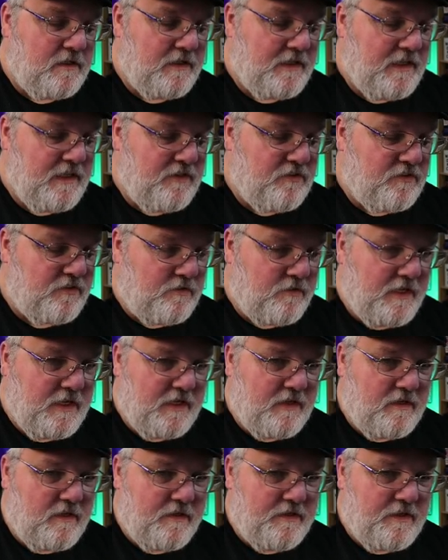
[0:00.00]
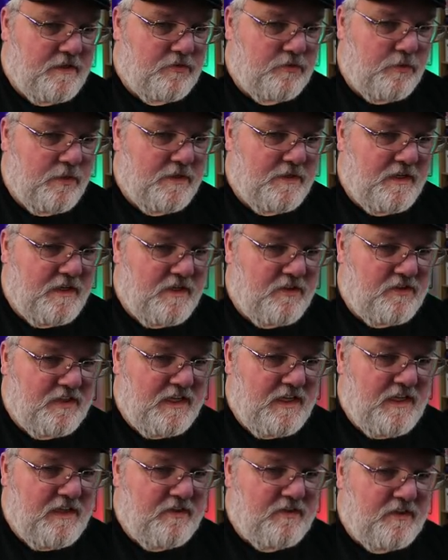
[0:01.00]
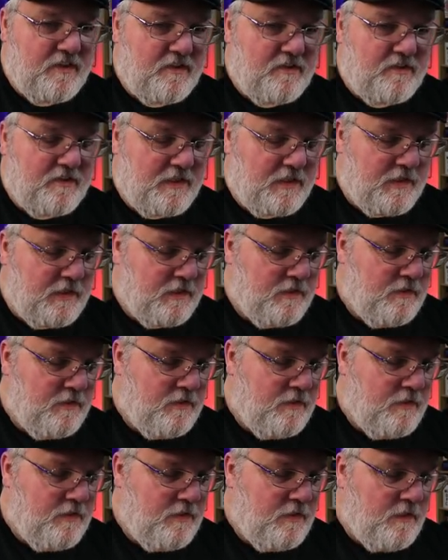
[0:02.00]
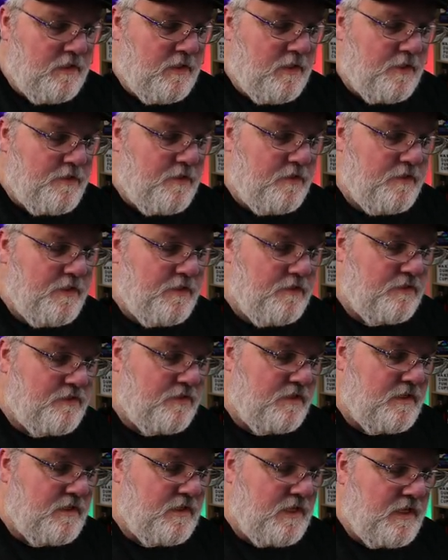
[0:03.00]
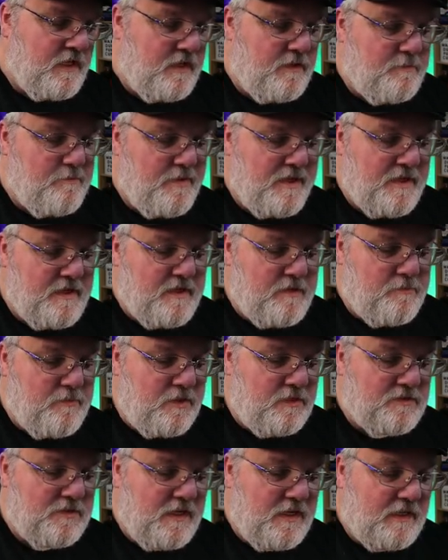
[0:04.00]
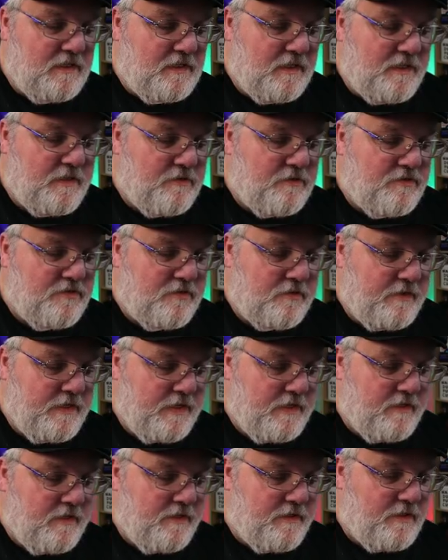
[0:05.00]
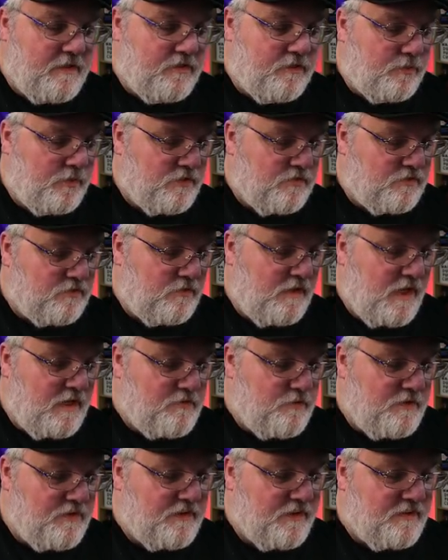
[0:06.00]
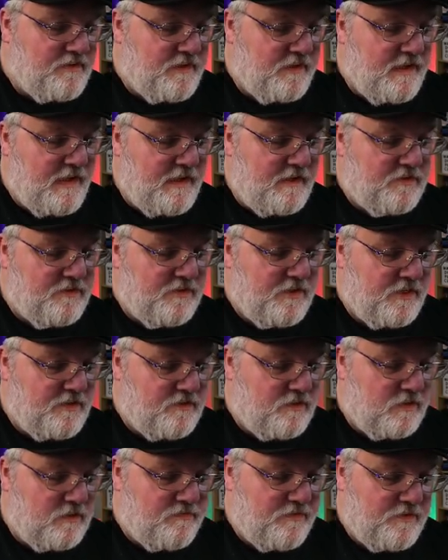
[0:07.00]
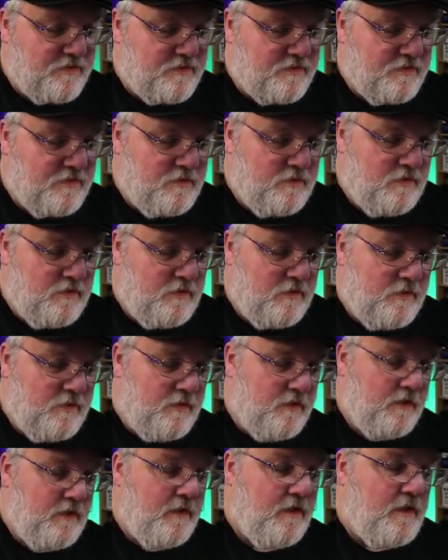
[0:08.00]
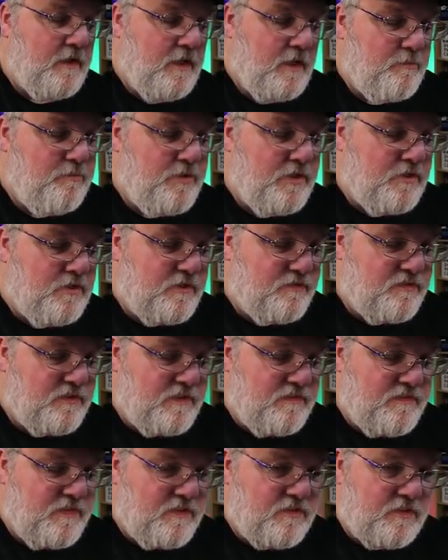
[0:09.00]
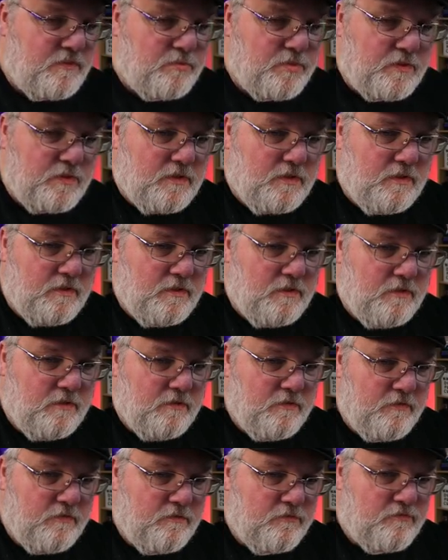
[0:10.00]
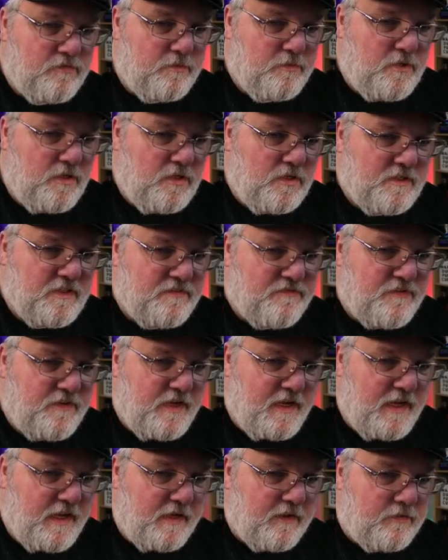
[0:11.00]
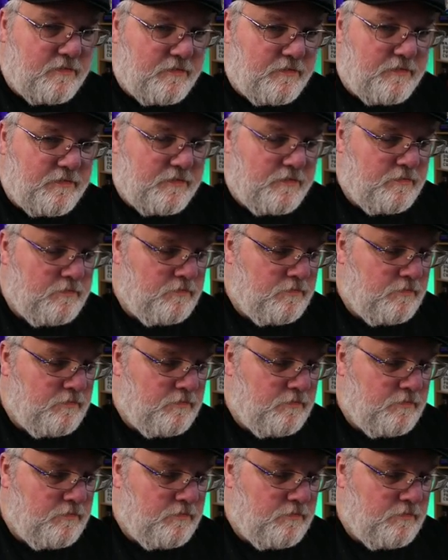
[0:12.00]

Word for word: clean screen on this one that is easy to see. They're using an embedded multi-layer screen on this one, scratch-resistant outside surface, and beautifully visible from all different angles.